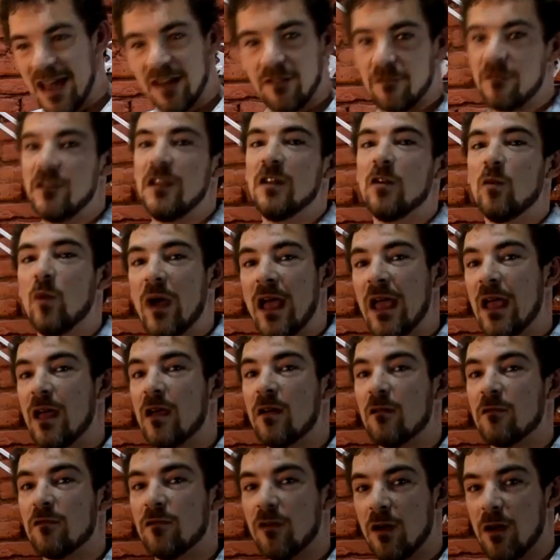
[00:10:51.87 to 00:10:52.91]
eight feet
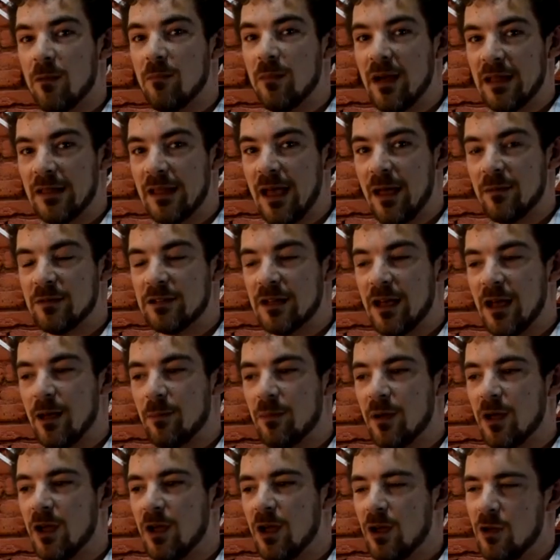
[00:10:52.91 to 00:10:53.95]
away from my
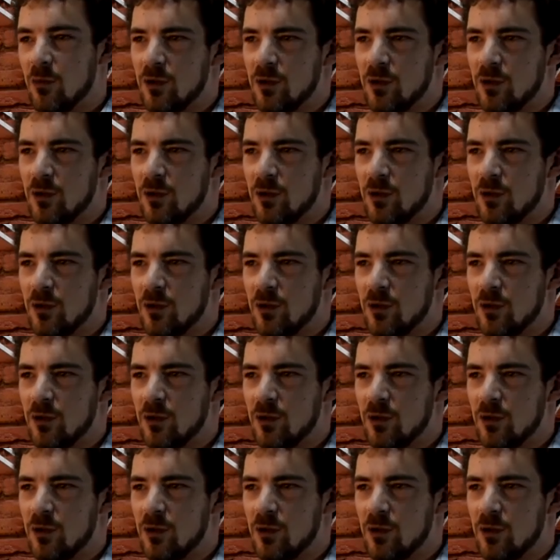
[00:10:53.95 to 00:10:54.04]
laptop,